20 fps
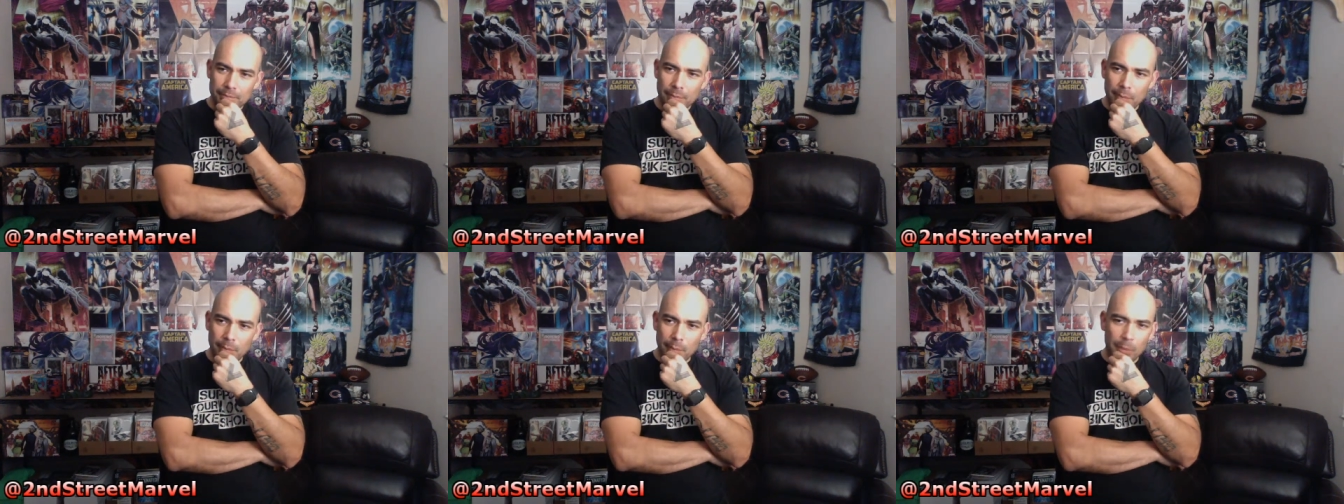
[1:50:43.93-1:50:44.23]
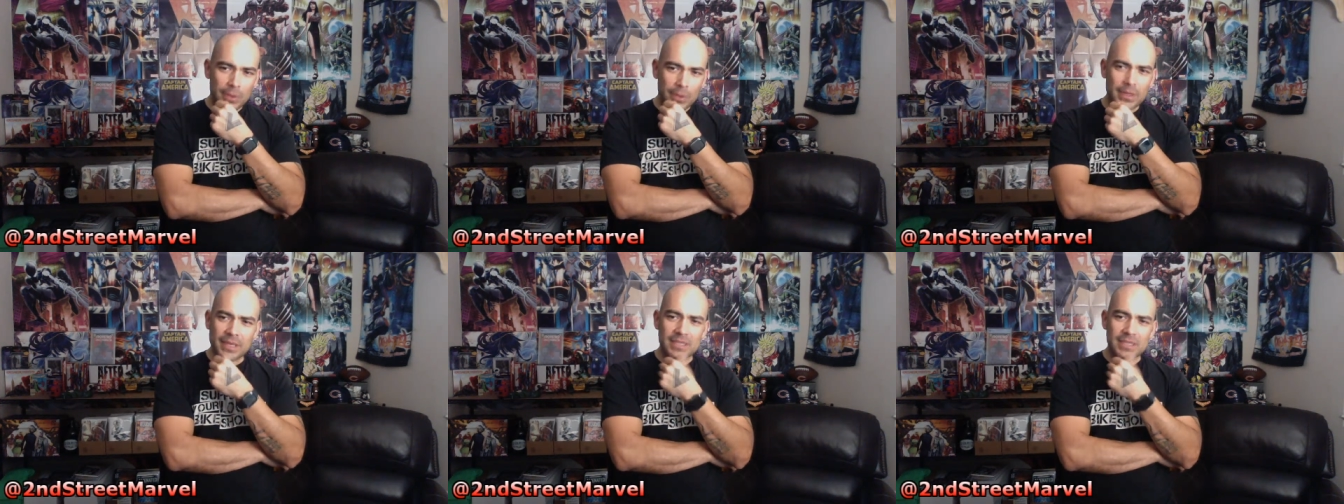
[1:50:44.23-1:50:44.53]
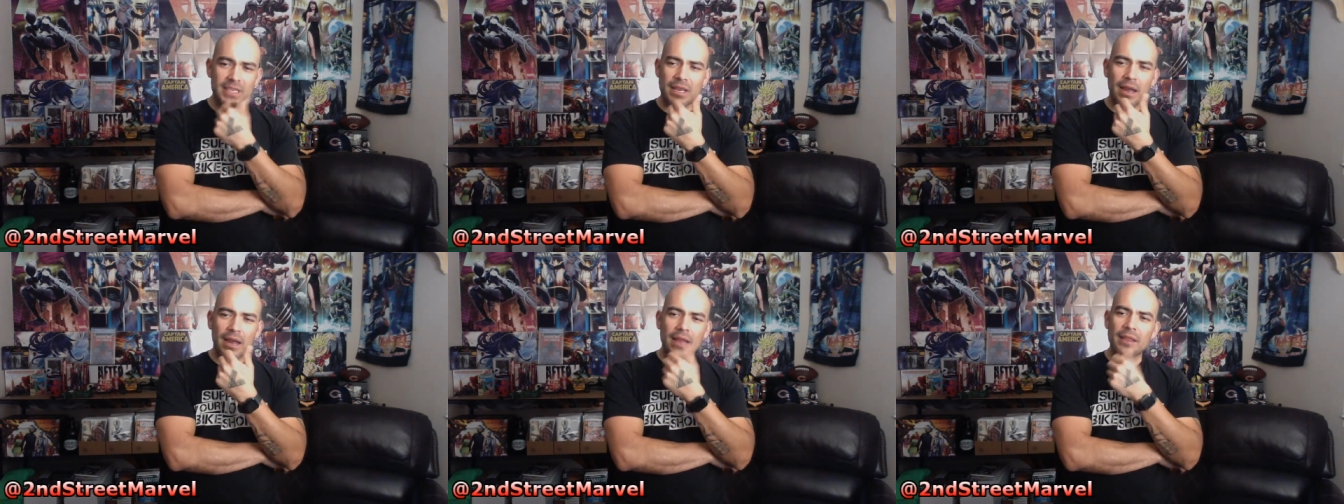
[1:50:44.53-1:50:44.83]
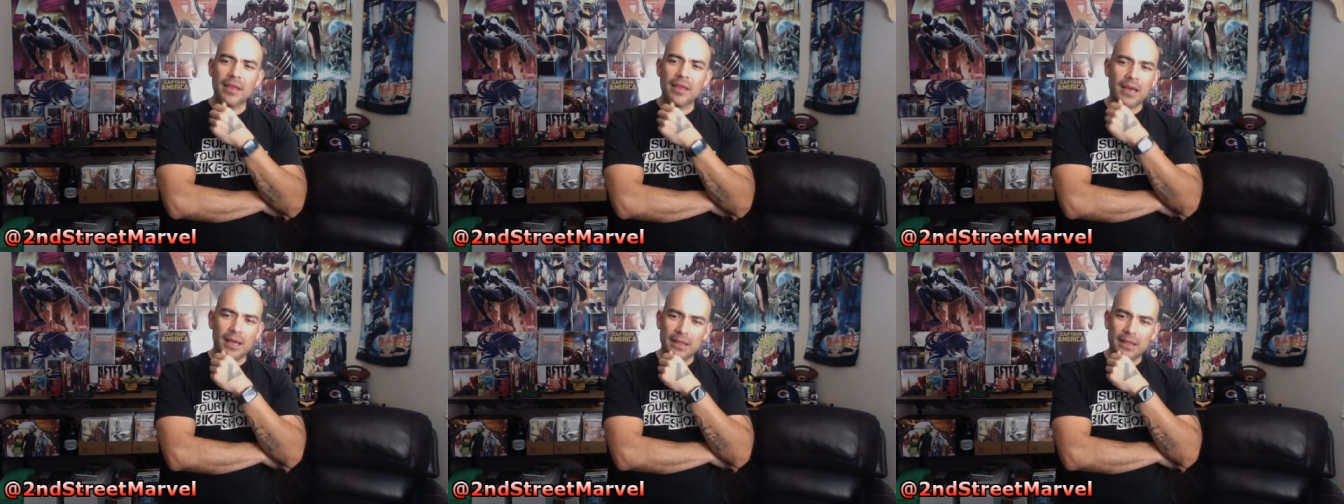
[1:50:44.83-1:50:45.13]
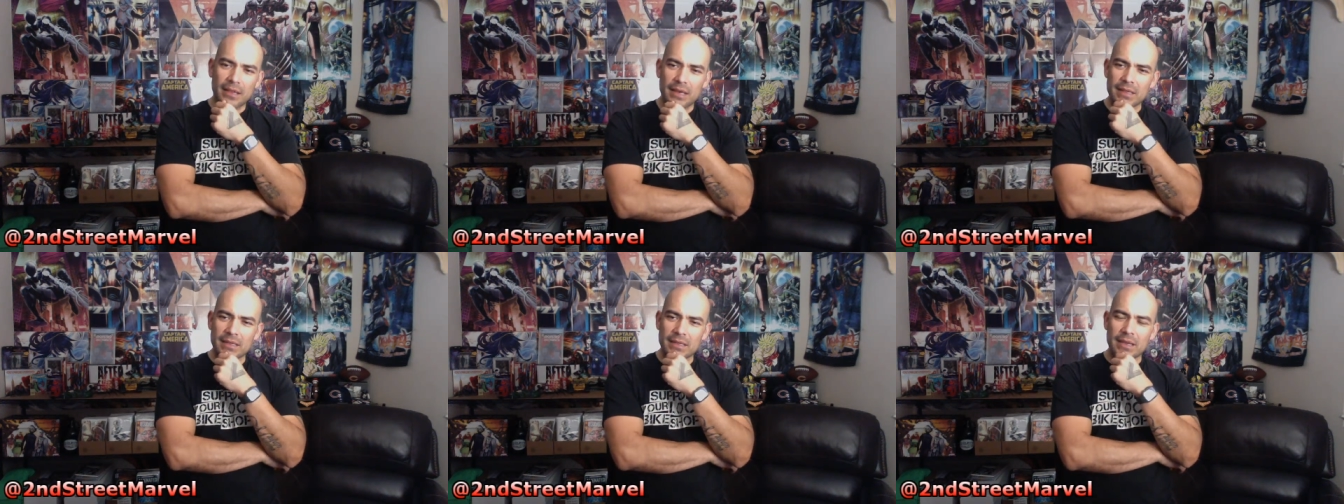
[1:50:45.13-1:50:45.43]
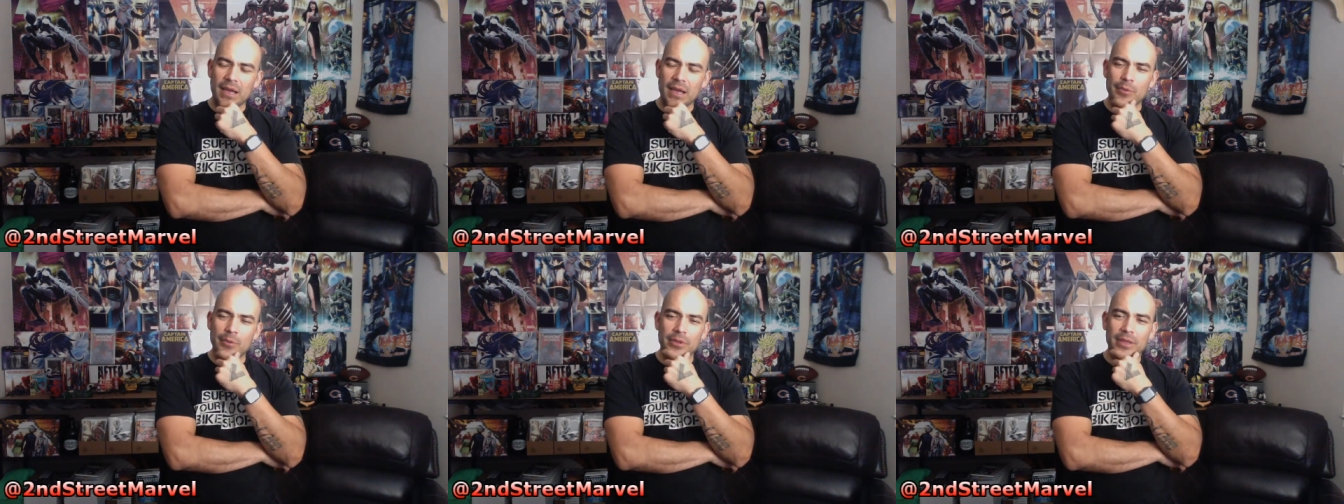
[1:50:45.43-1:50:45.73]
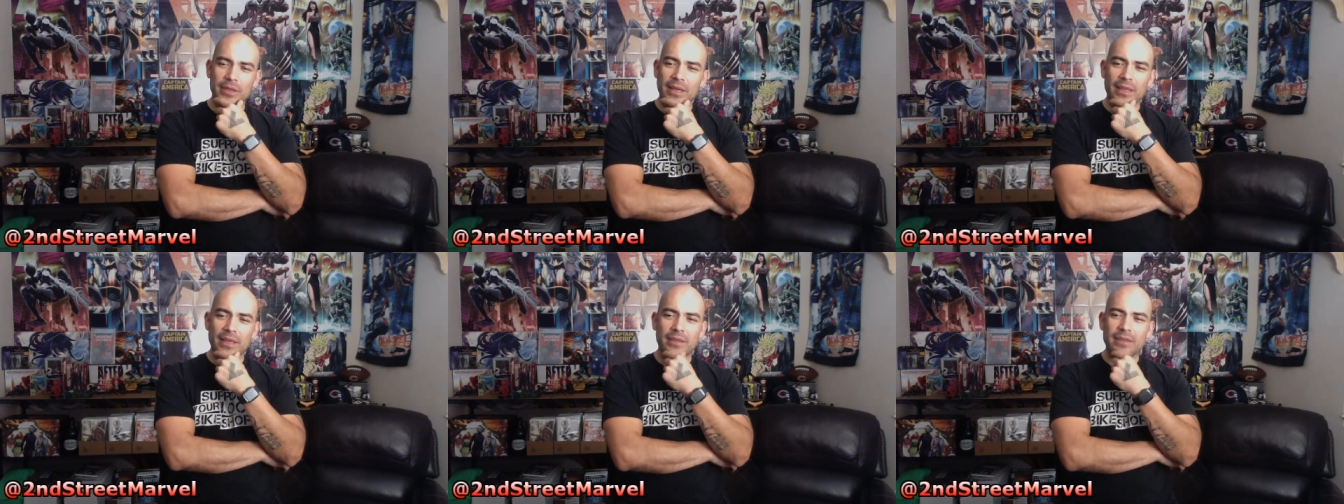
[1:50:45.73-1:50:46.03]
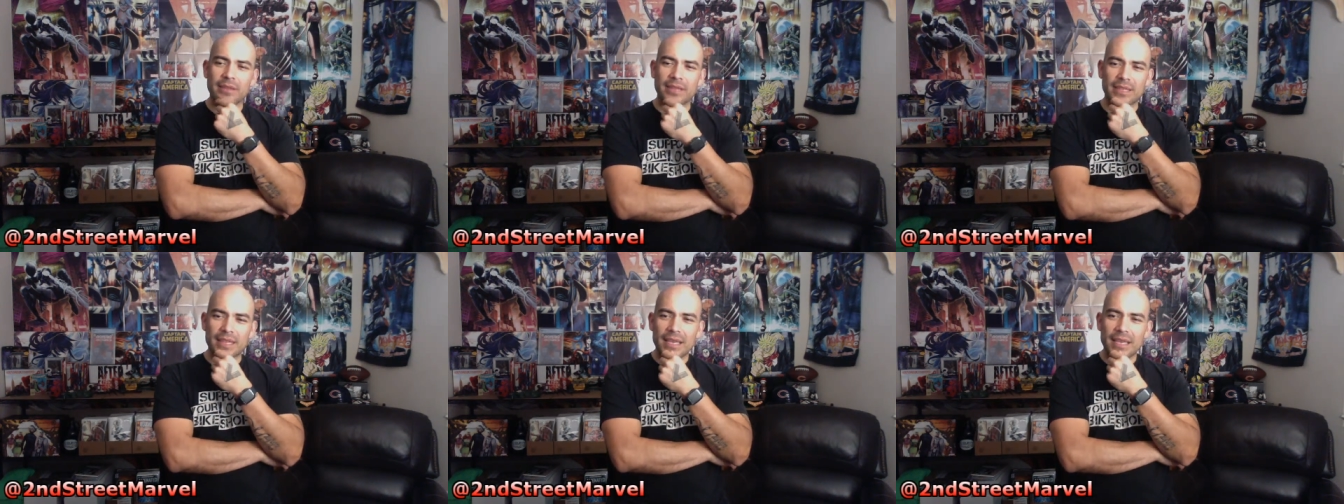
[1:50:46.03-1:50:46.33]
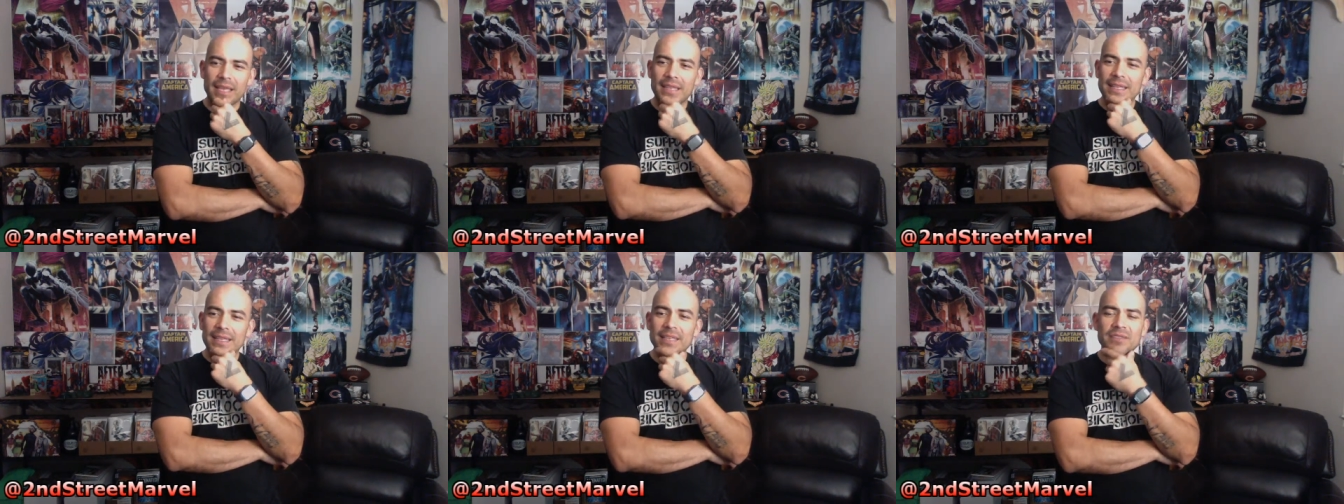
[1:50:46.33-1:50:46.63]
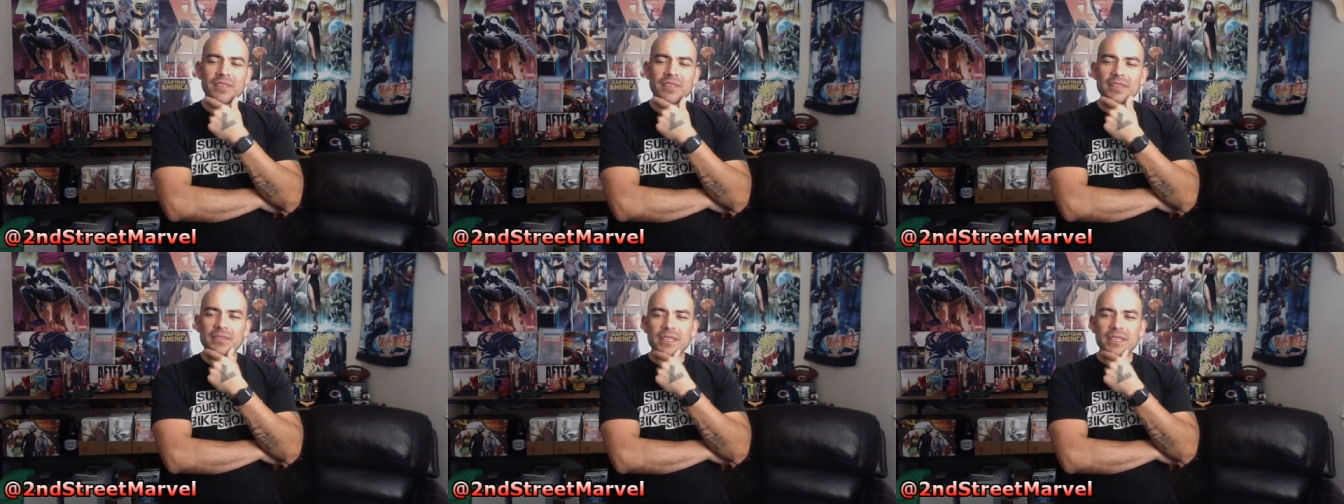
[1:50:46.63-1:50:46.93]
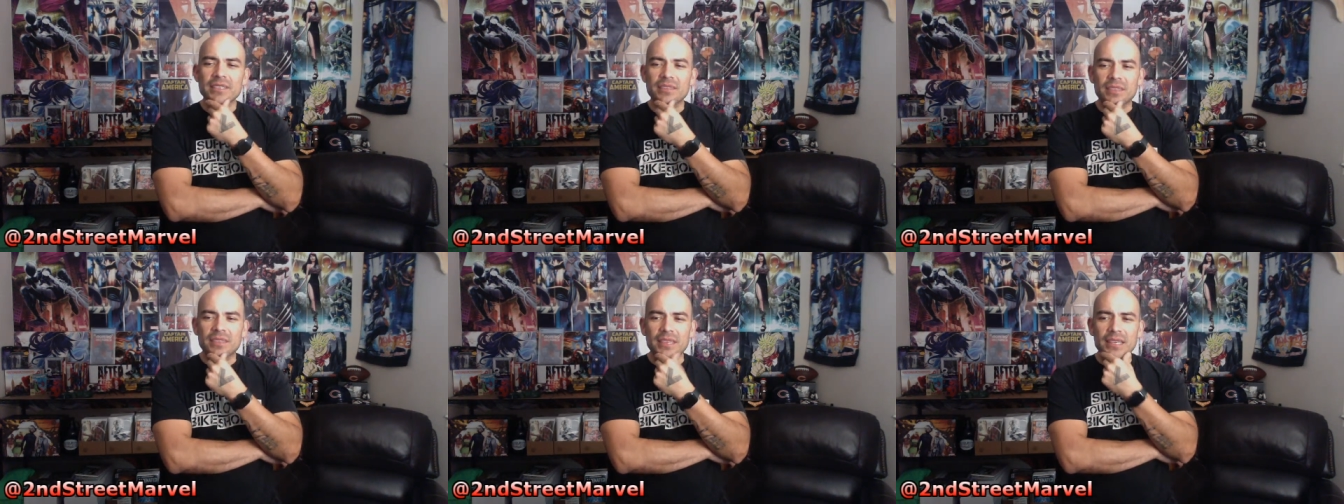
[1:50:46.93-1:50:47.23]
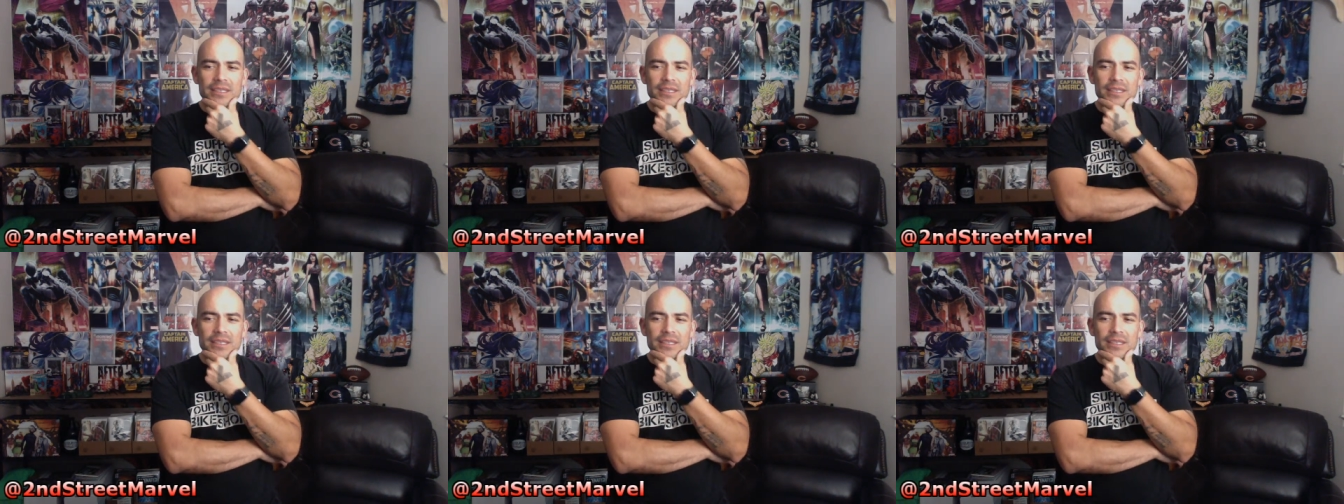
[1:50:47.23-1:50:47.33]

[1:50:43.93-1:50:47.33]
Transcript: But like I said, I like the guy, but that's the thing,